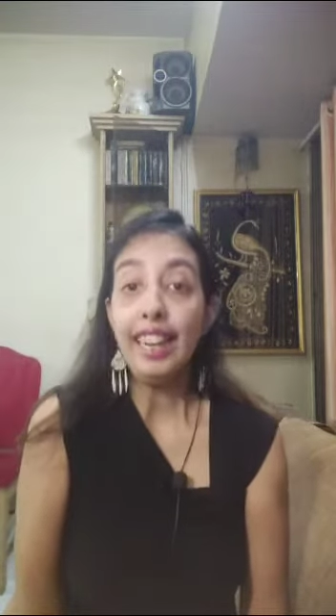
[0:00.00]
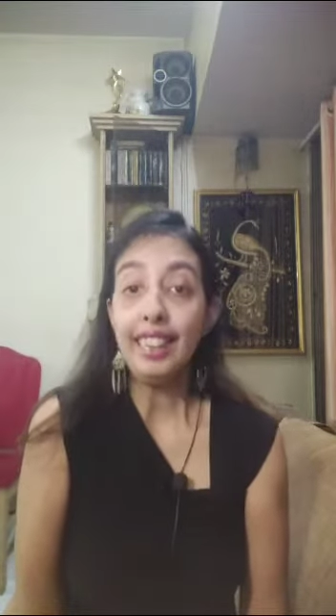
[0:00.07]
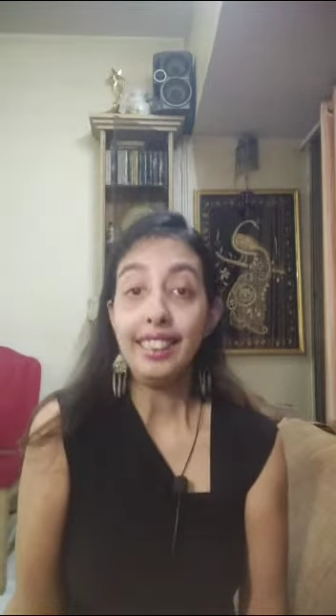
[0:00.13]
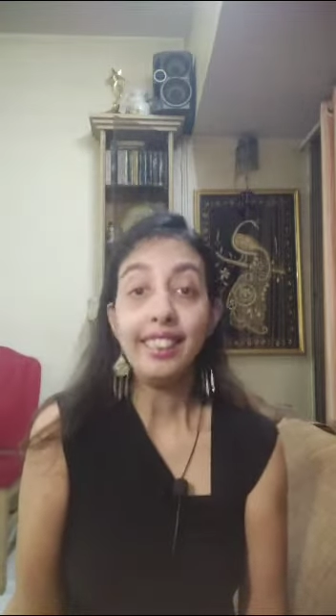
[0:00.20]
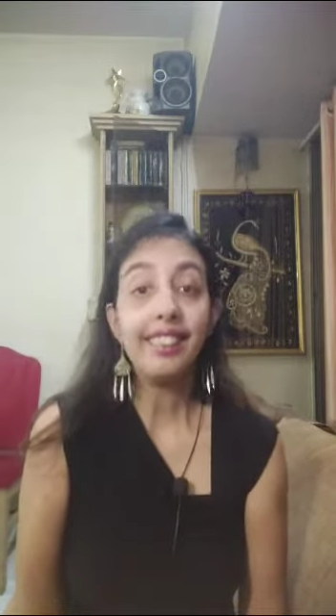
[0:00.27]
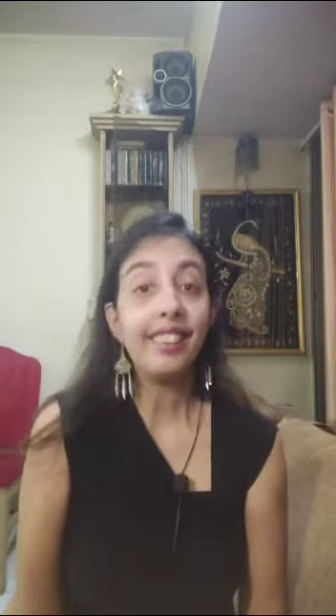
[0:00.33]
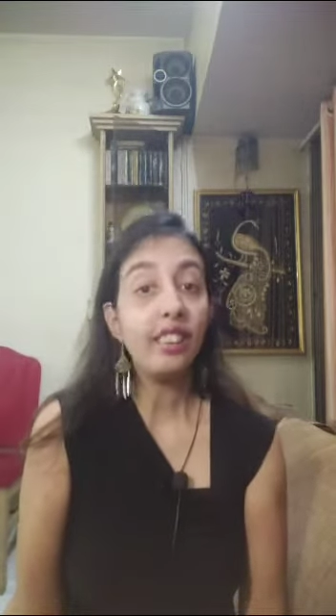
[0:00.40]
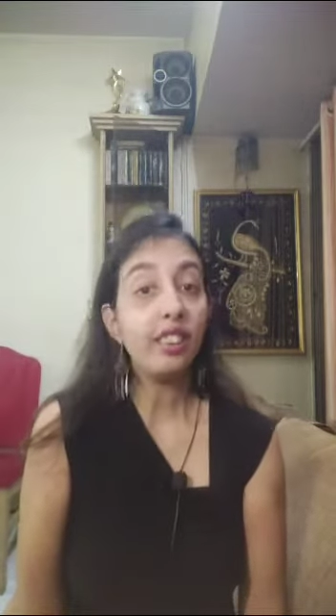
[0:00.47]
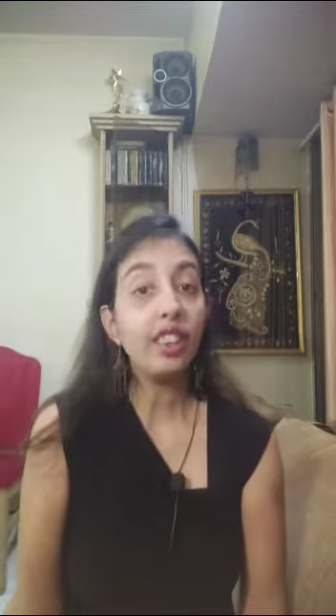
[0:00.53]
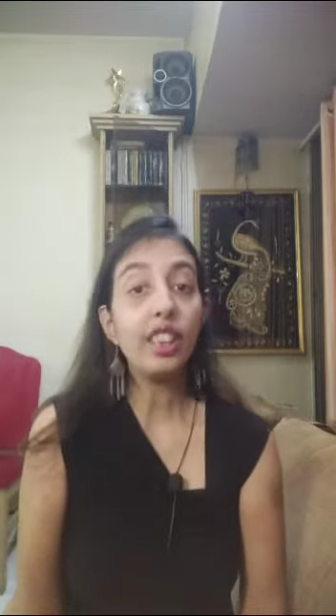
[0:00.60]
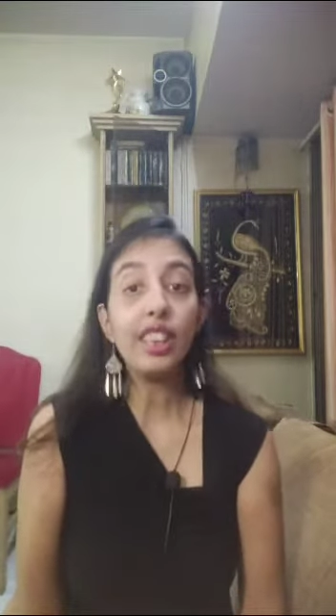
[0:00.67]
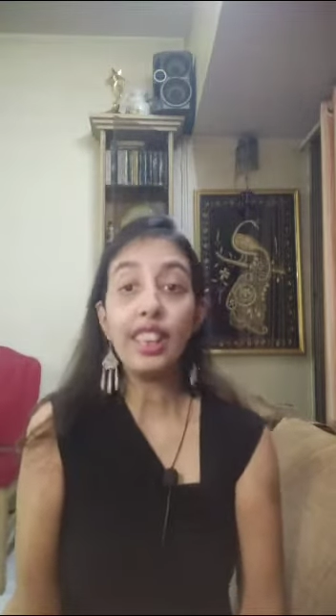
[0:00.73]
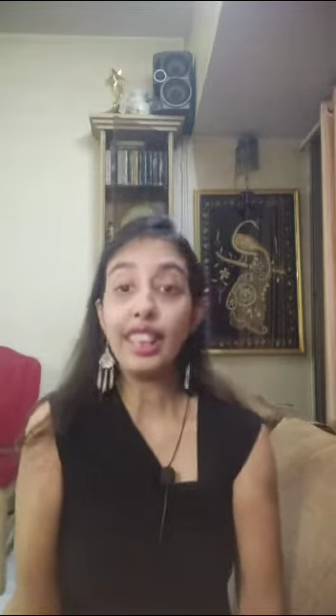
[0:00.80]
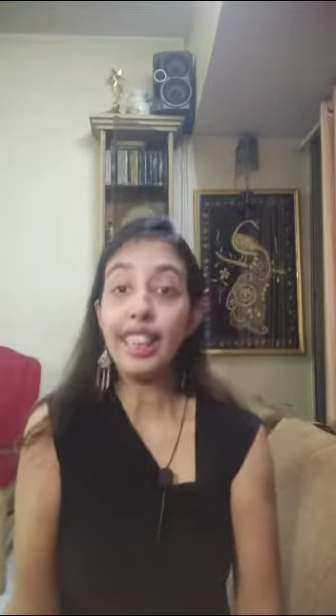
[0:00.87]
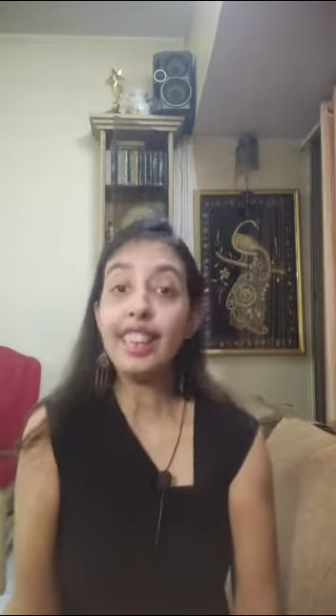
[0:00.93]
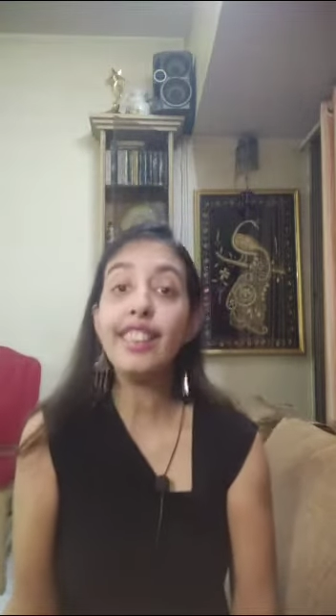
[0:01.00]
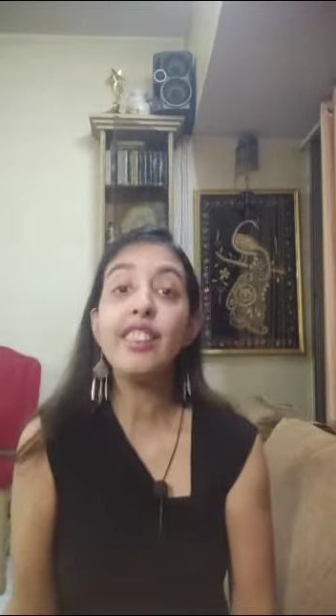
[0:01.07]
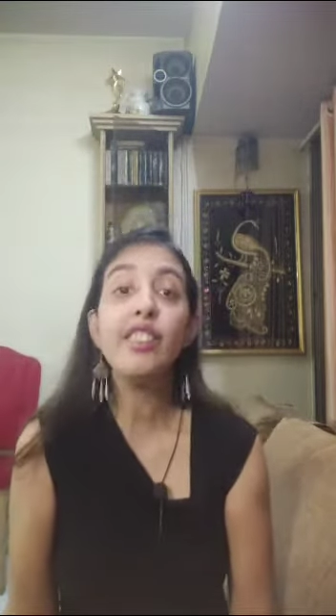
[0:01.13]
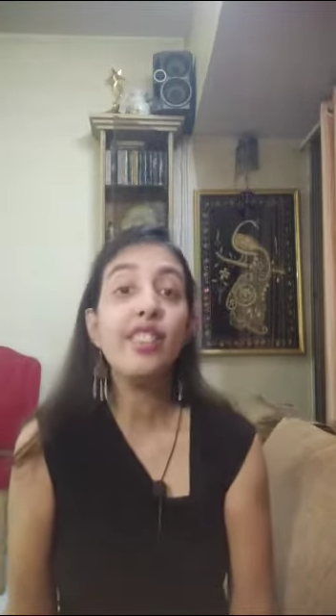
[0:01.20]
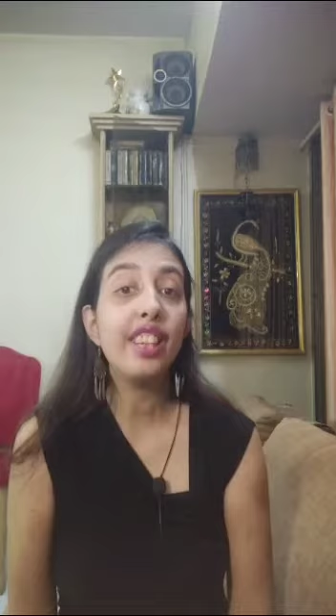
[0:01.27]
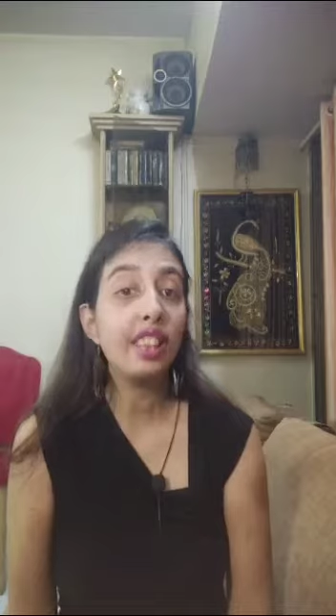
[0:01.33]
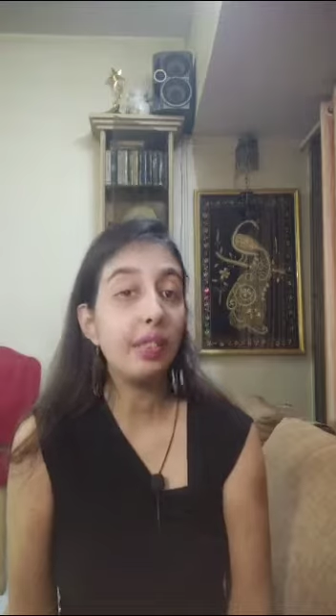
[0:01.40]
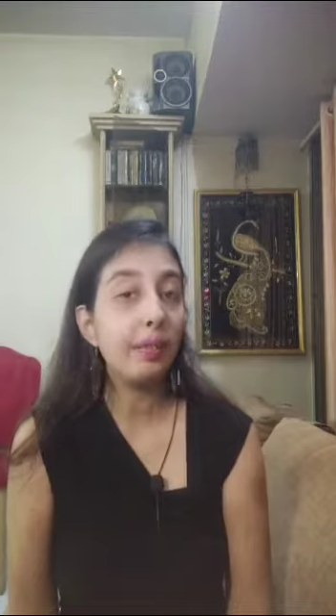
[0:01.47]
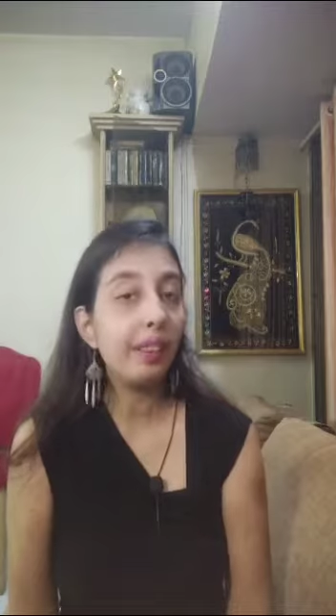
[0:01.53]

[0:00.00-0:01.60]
It is such a great stress